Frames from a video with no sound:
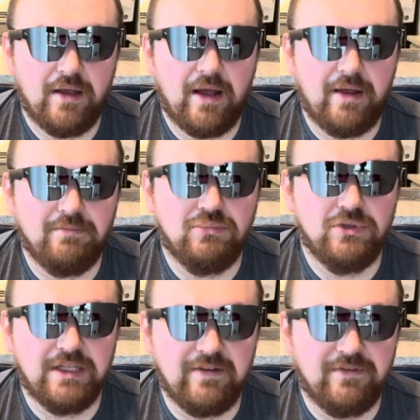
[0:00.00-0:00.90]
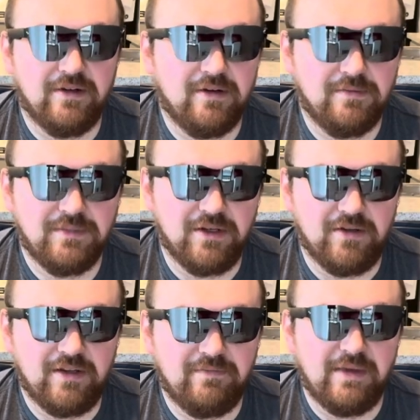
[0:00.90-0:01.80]
I believe
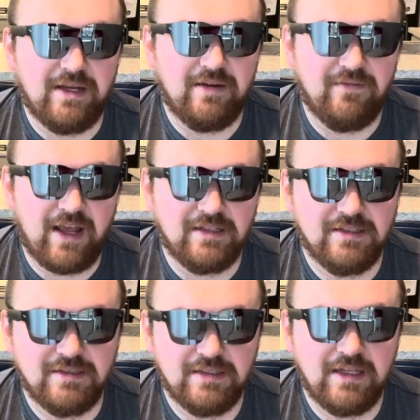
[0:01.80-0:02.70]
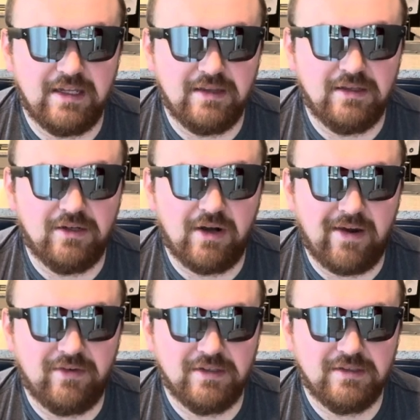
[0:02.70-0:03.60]
they've made advances in the
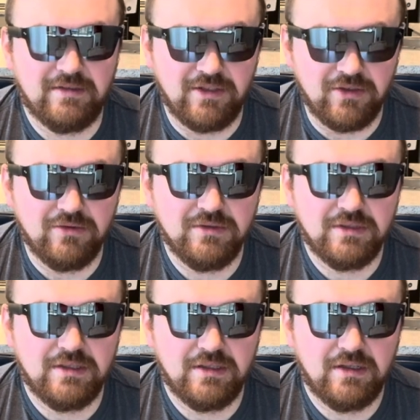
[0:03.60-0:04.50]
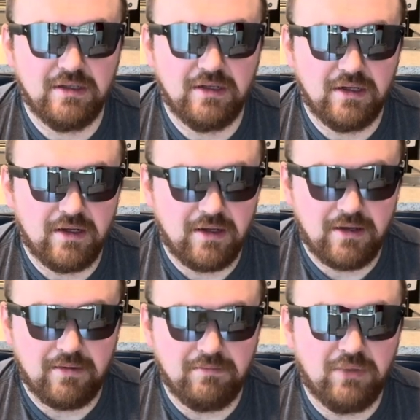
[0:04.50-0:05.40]
drivers used,
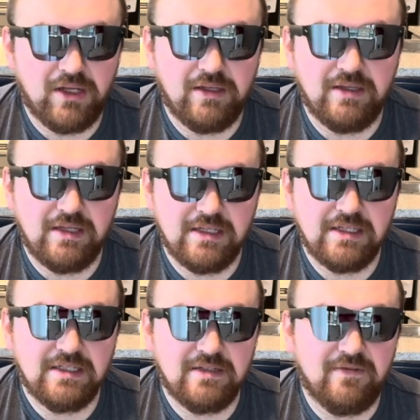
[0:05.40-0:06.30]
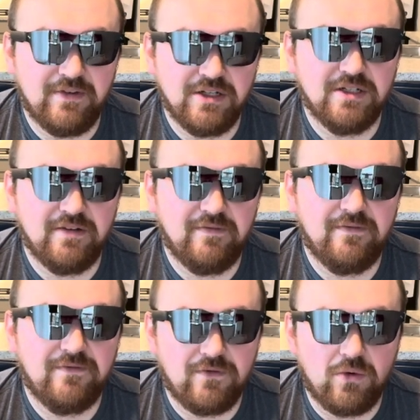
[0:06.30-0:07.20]
but this is sufficient
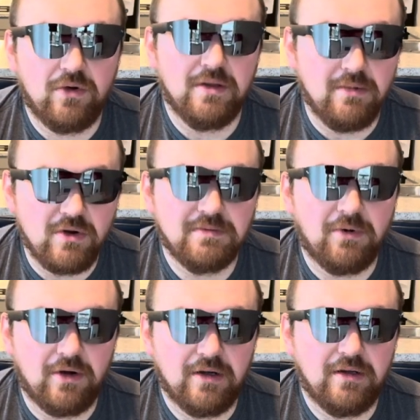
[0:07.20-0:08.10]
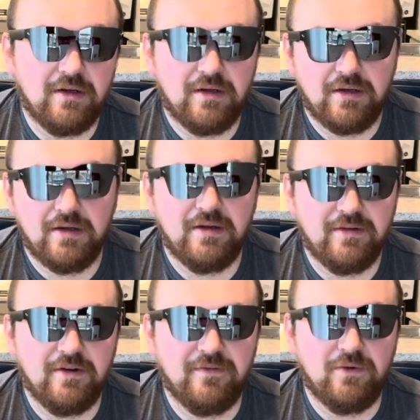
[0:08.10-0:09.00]
for the most part,
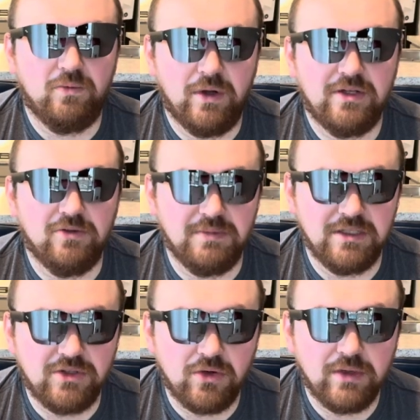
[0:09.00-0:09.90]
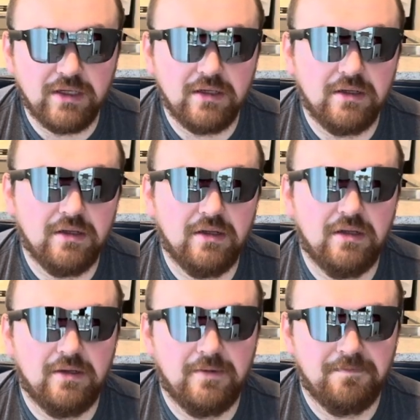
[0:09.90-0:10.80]
for what you'll be doing.
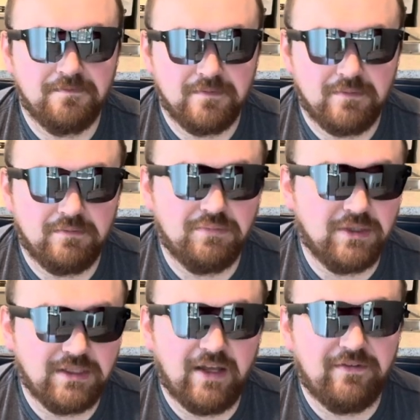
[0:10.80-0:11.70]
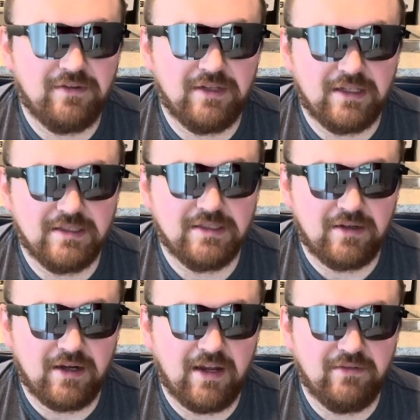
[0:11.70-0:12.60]
but definitely
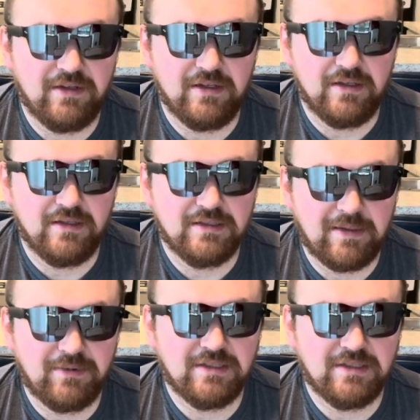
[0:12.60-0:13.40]
consider having a separate